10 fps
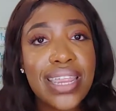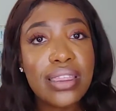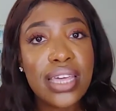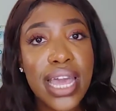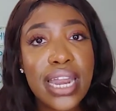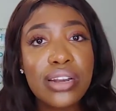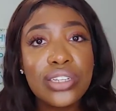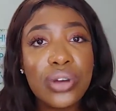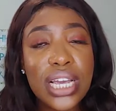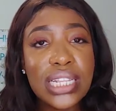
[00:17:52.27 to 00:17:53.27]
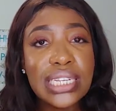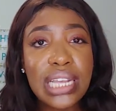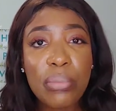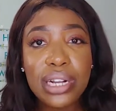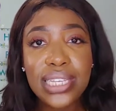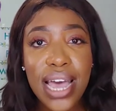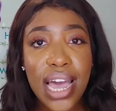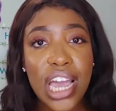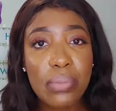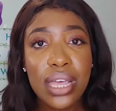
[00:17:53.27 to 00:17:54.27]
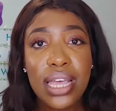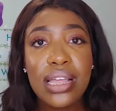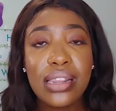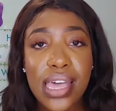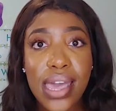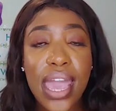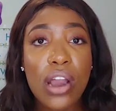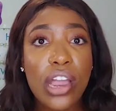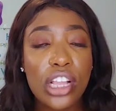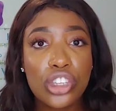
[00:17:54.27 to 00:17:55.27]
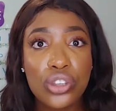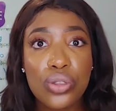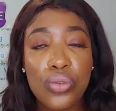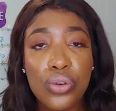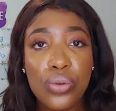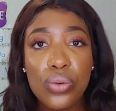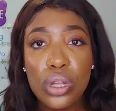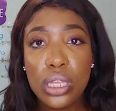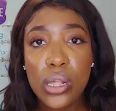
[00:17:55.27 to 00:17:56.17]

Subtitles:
thin, so in the summertime like air gets through.